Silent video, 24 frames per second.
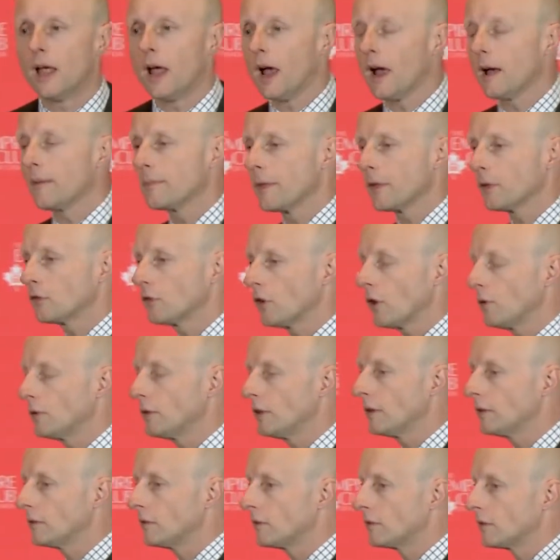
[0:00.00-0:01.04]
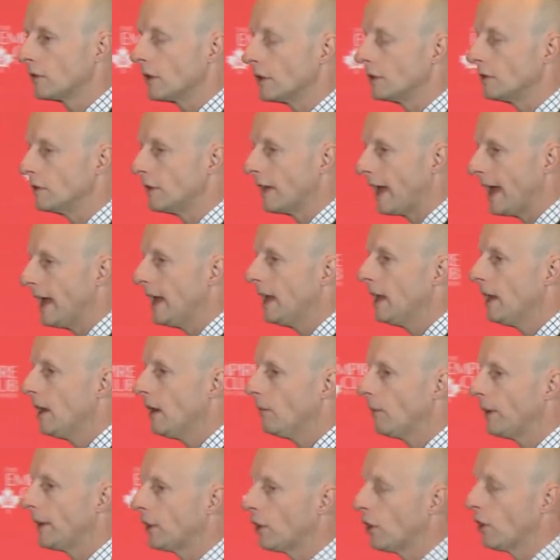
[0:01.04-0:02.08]
Um, so the, the day
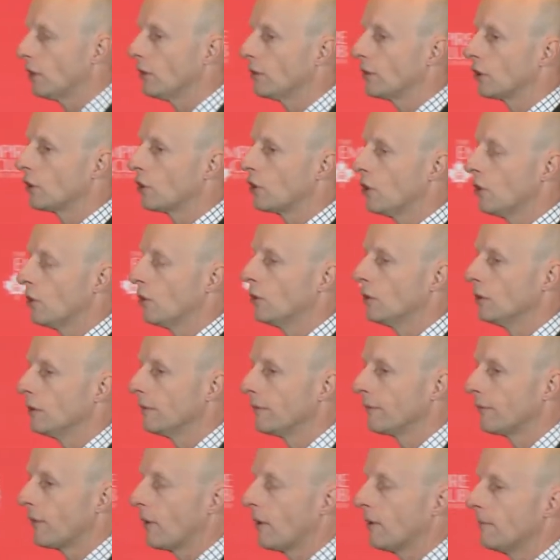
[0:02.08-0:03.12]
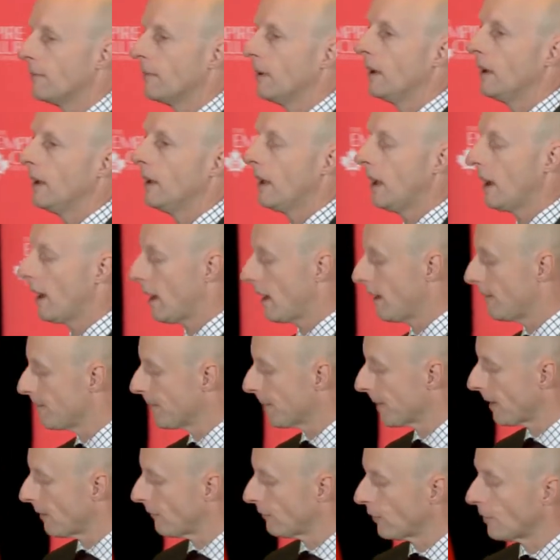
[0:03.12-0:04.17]
we got the call from
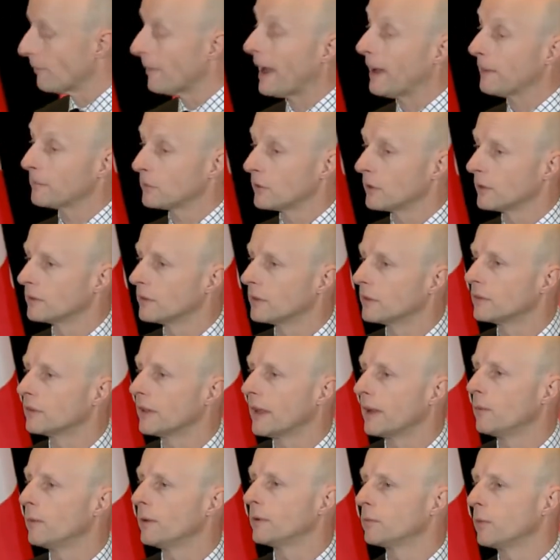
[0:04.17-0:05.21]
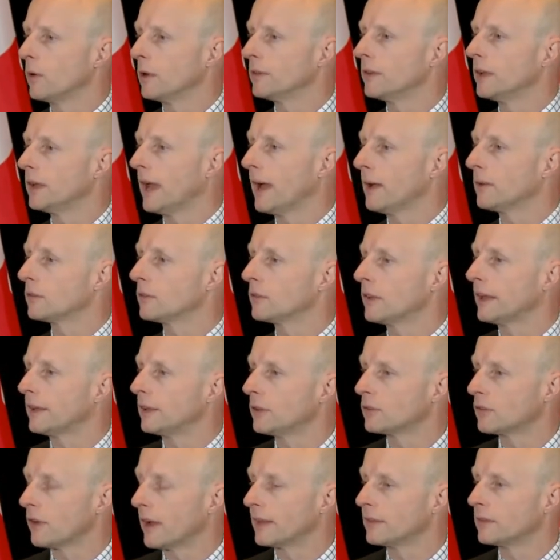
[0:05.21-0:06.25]
um, from APTA to say we'd won the
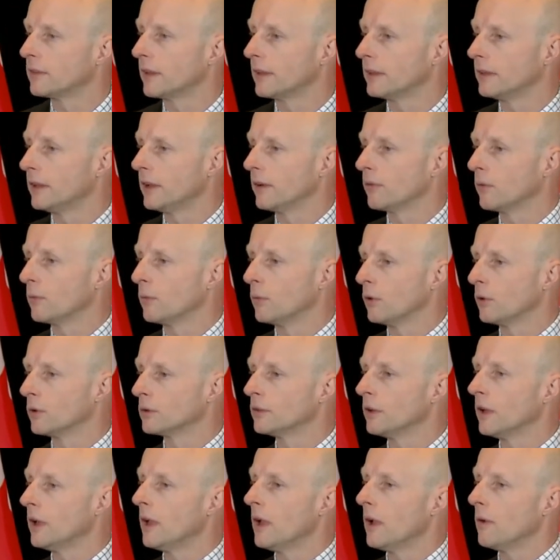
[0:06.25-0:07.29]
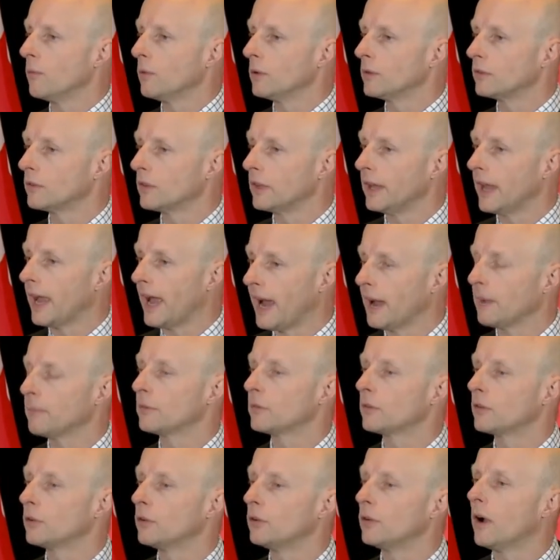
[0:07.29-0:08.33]
Outstanding Transit of the Year award was the
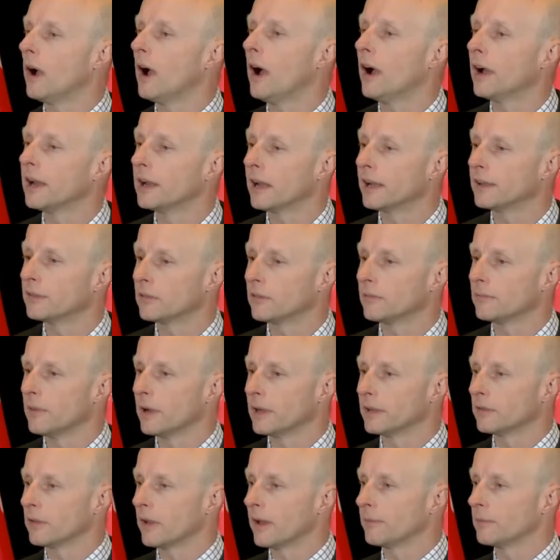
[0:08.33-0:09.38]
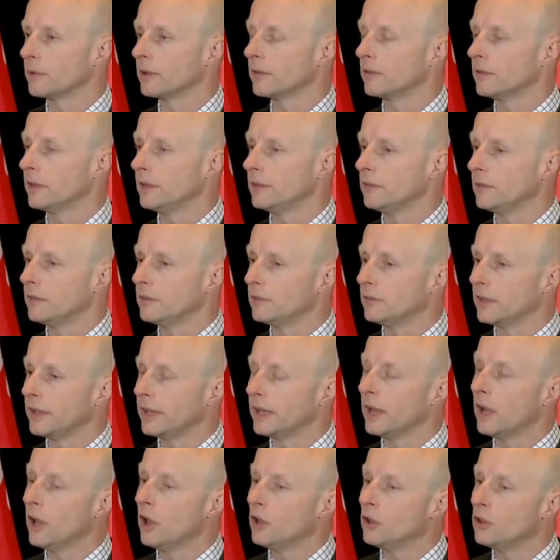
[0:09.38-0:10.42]
absolute highlight of my time at the
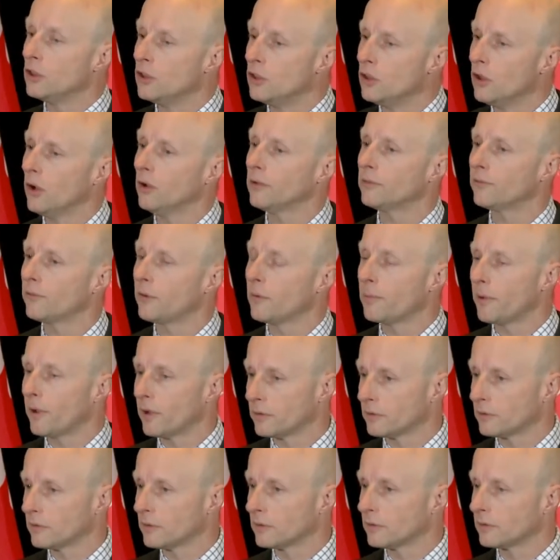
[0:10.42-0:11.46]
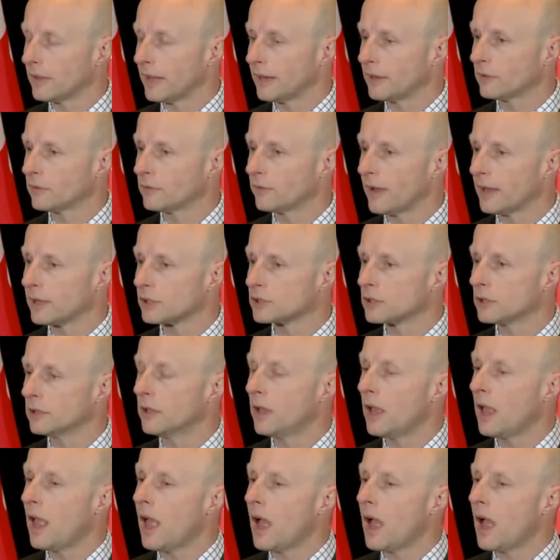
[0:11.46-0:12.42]
TTC. Not for personal satisfaction,